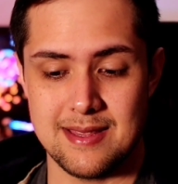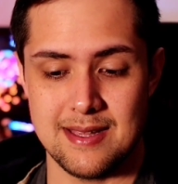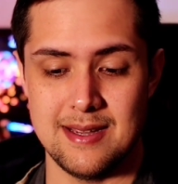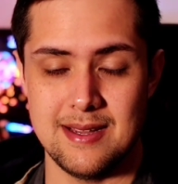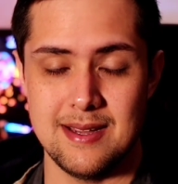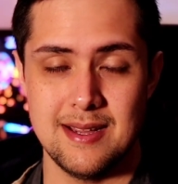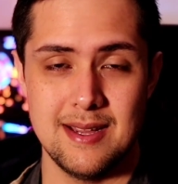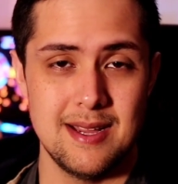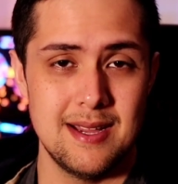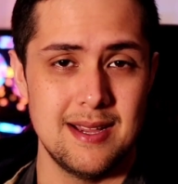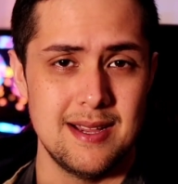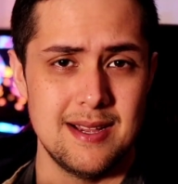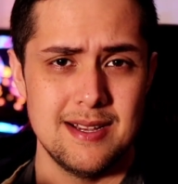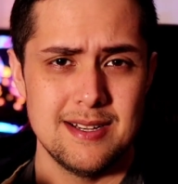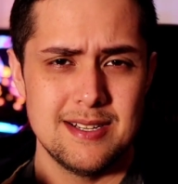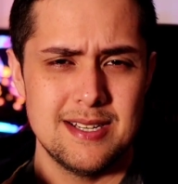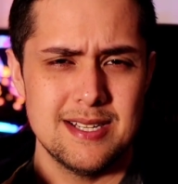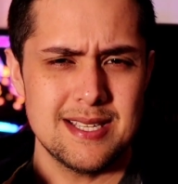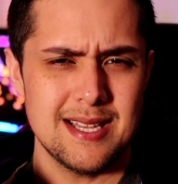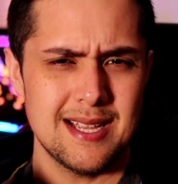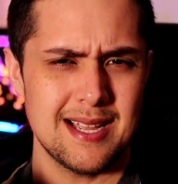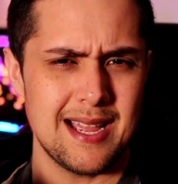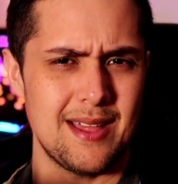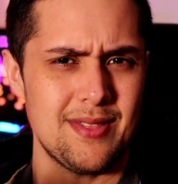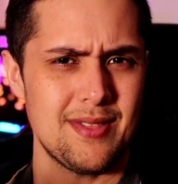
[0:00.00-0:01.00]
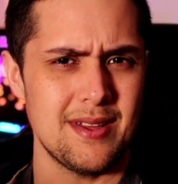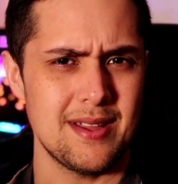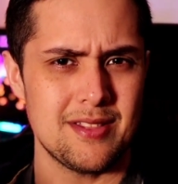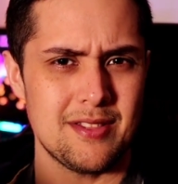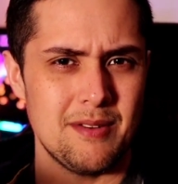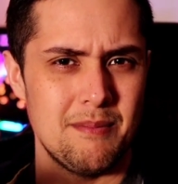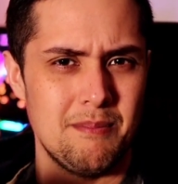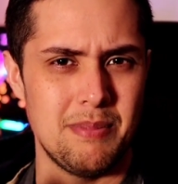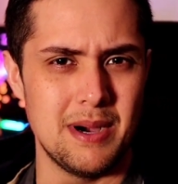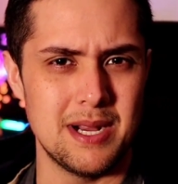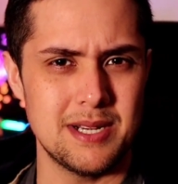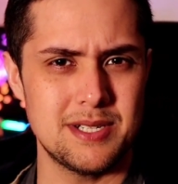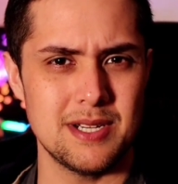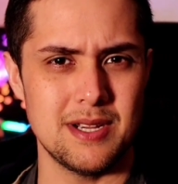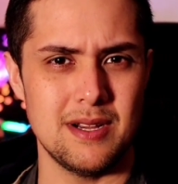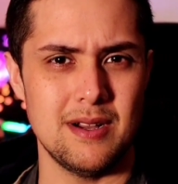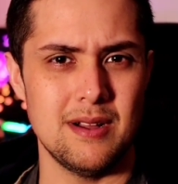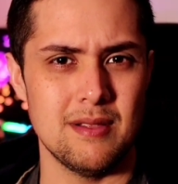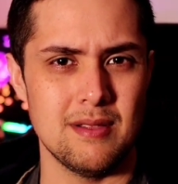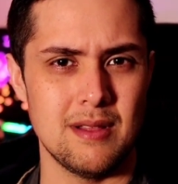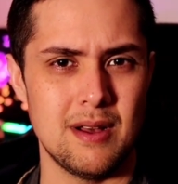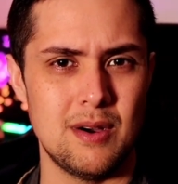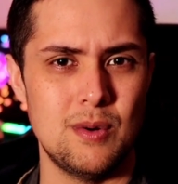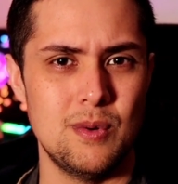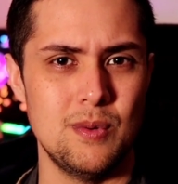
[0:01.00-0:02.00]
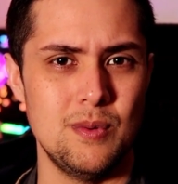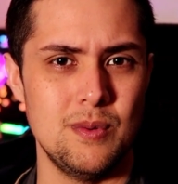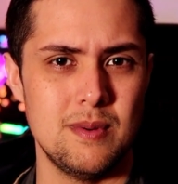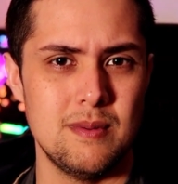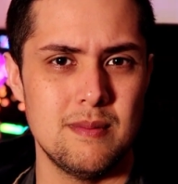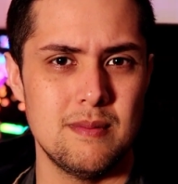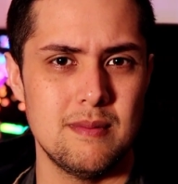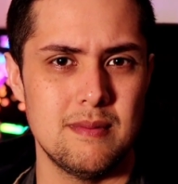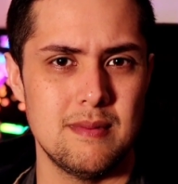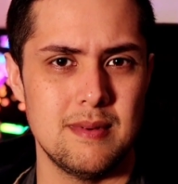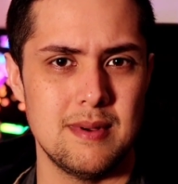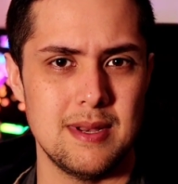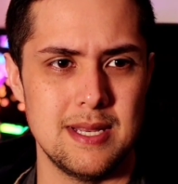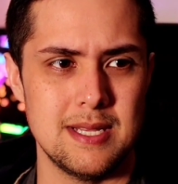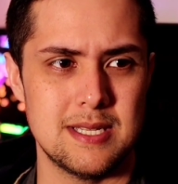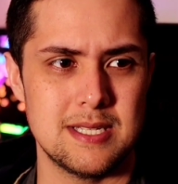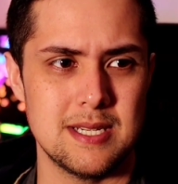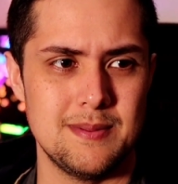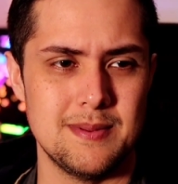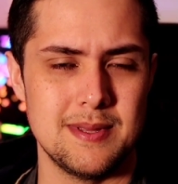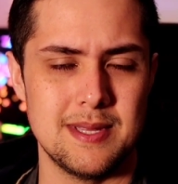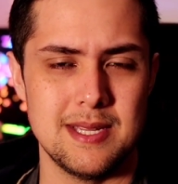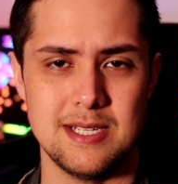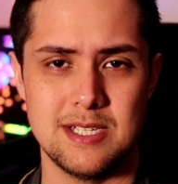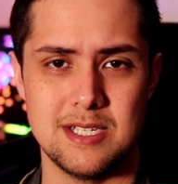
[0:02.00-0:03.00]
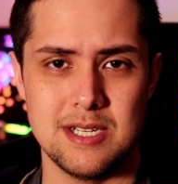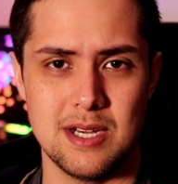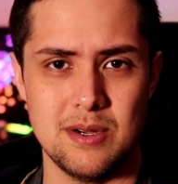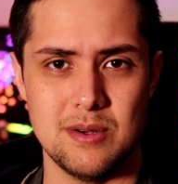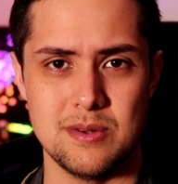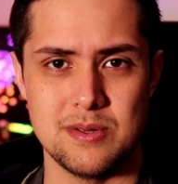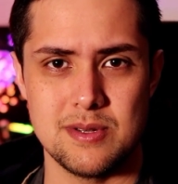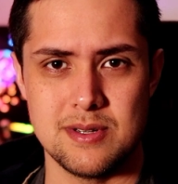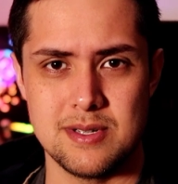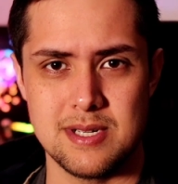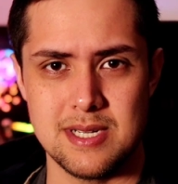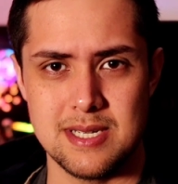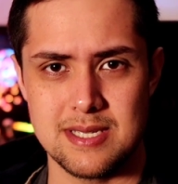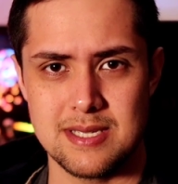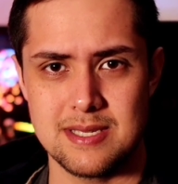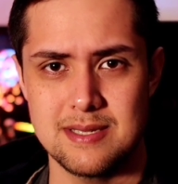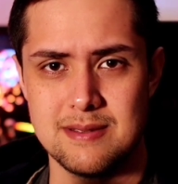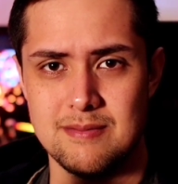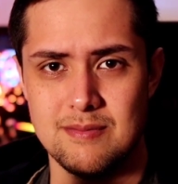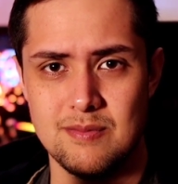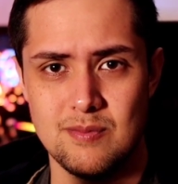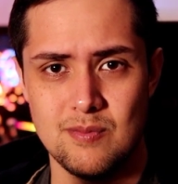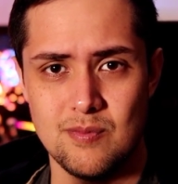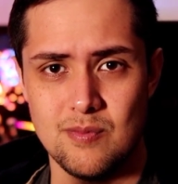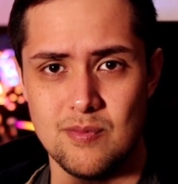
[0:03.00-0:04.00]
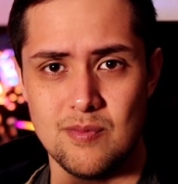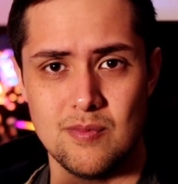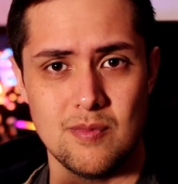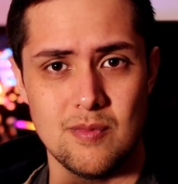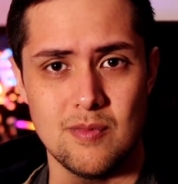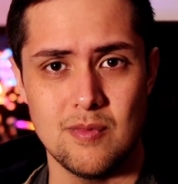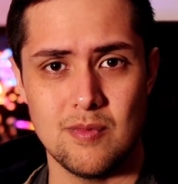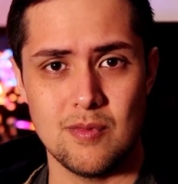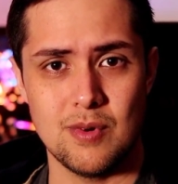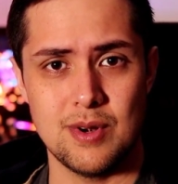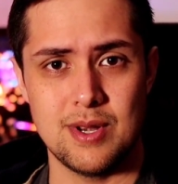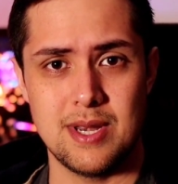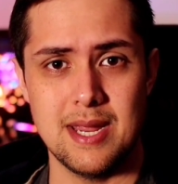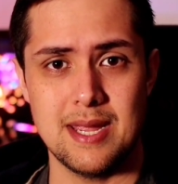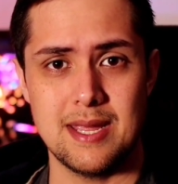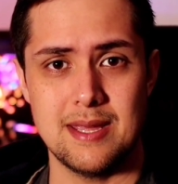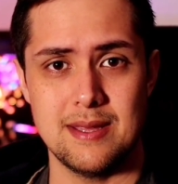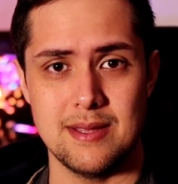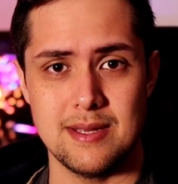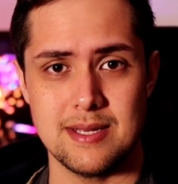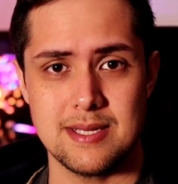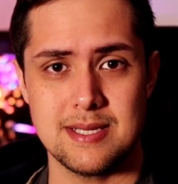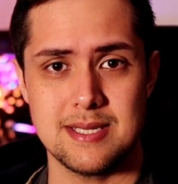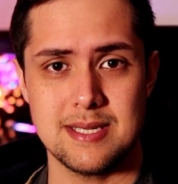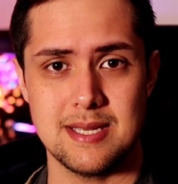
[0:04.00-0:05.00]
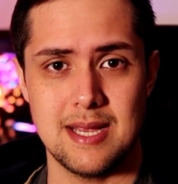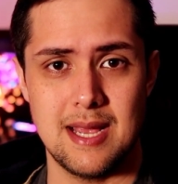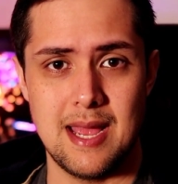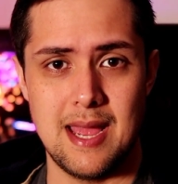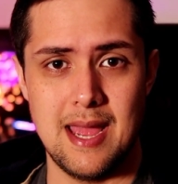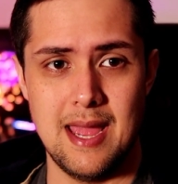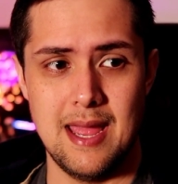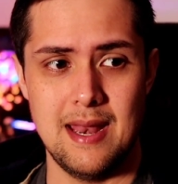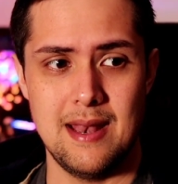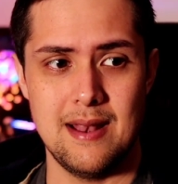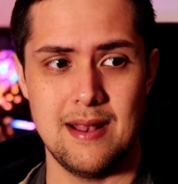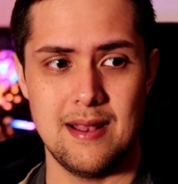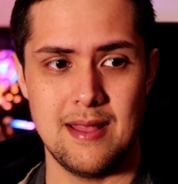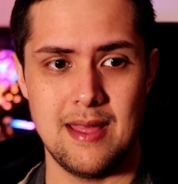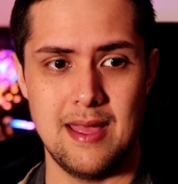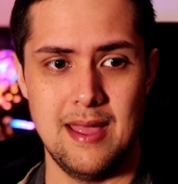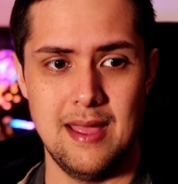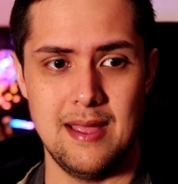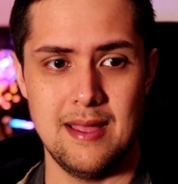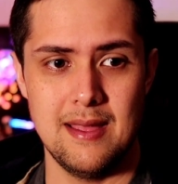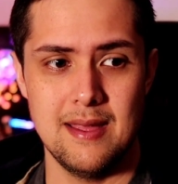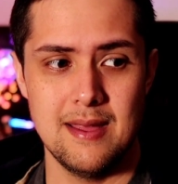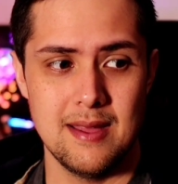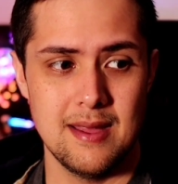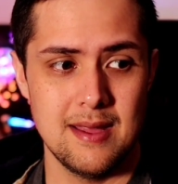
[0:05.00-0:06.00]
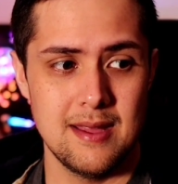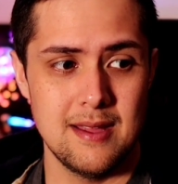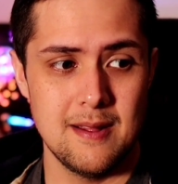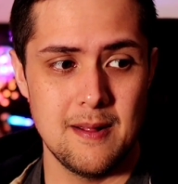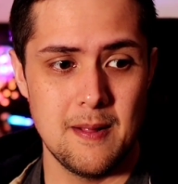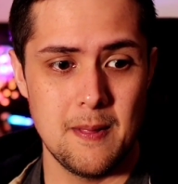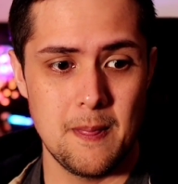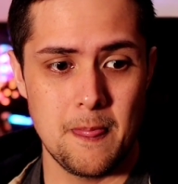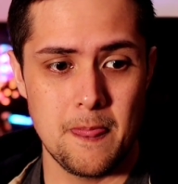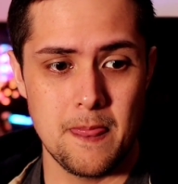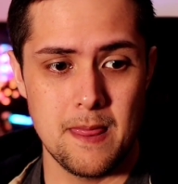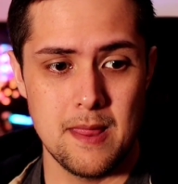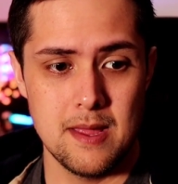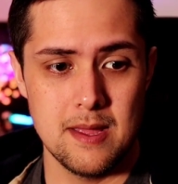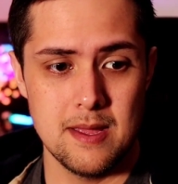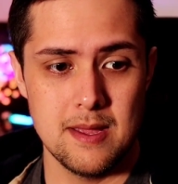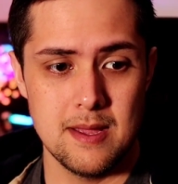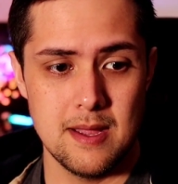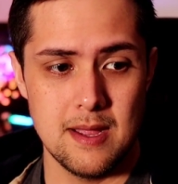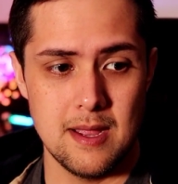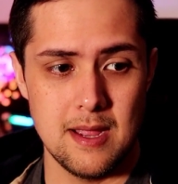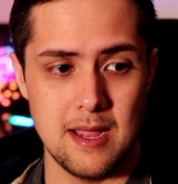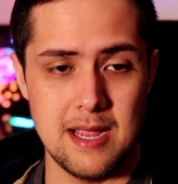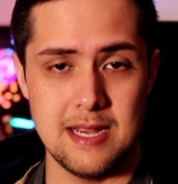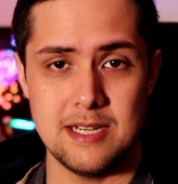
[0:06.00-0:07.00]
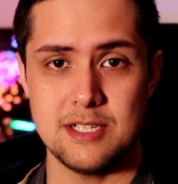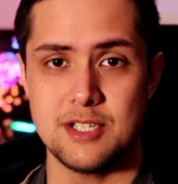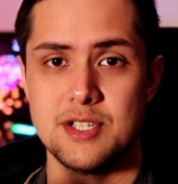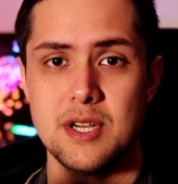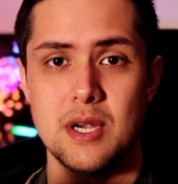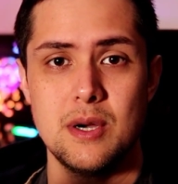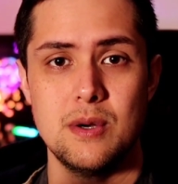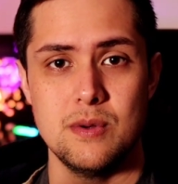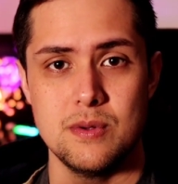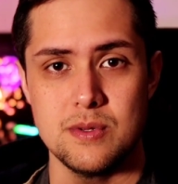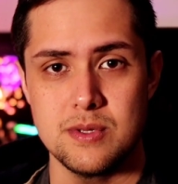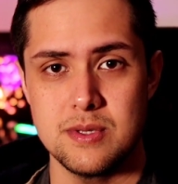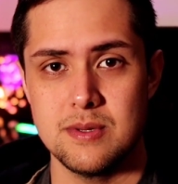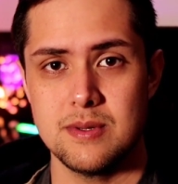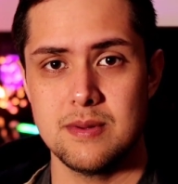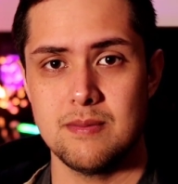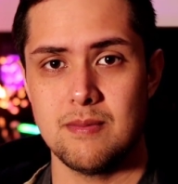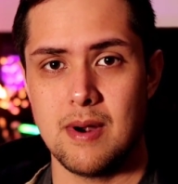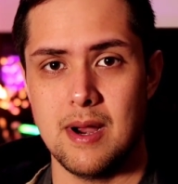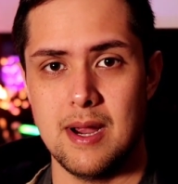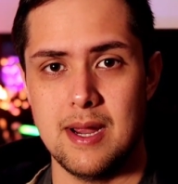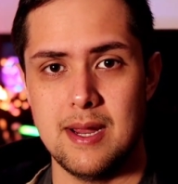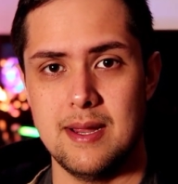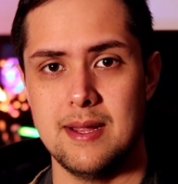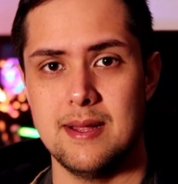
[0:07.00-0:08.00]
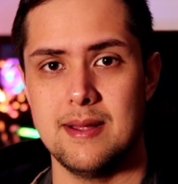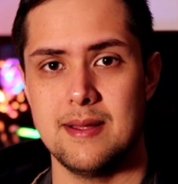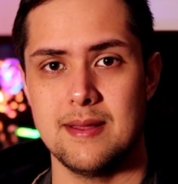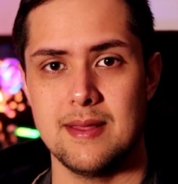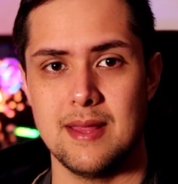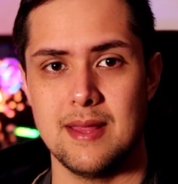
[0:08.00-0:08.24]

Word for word: The just like I think the budget alone in some of these shows are just ridiculous, and they it shows right.